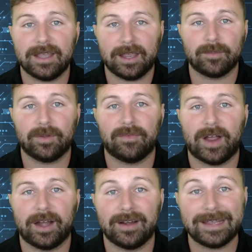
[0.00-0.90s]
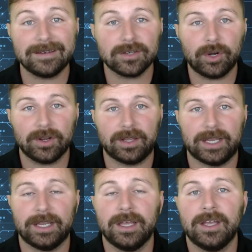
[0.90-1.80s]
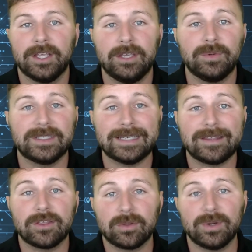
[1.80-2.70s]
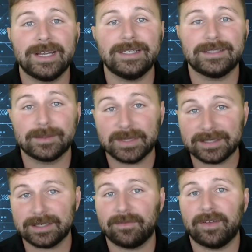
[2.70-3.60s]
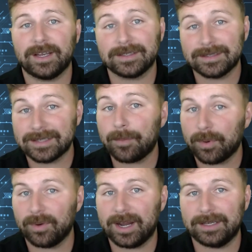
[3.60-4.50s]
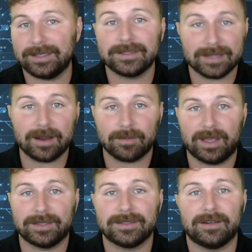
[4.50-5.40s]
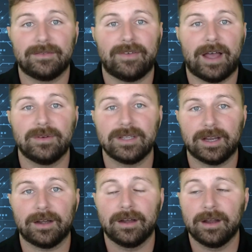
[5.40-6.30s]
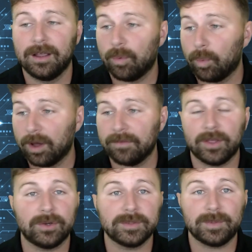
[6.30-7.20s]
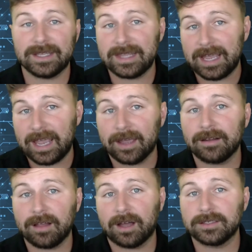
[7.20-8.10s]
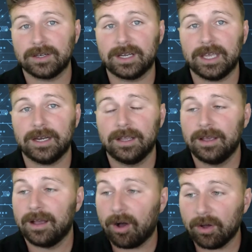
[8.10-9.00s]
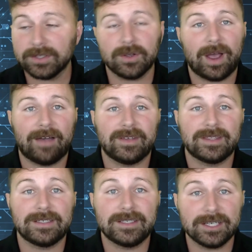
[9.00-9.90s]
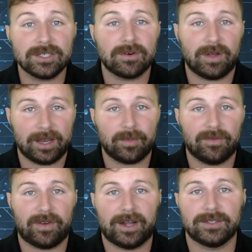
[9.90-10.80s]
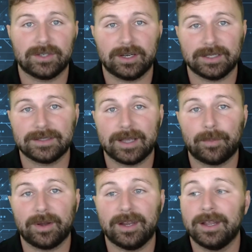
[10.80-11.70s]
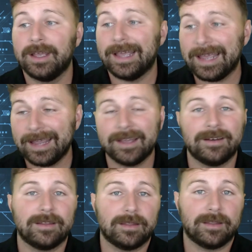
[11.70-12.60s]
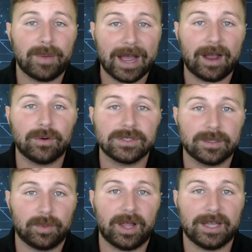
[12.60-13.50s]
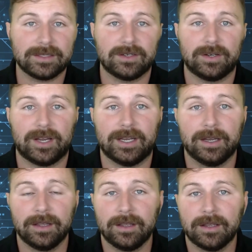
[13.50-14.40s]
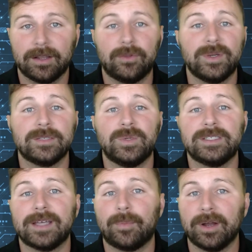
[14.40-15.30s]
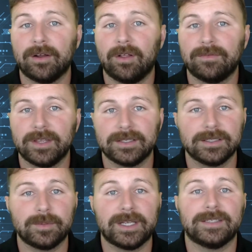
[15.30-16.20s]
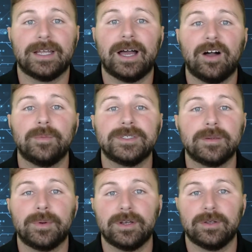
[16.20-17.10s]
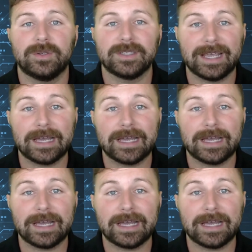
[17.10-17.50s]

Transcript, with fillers: the amplifier internally, you would see three specific separated segments that are found here. One of those being the analog circuit, also having the digital amplifier circuit separate, and the power supply circuit. Now, the reason we separate all of this is because it helps to produce a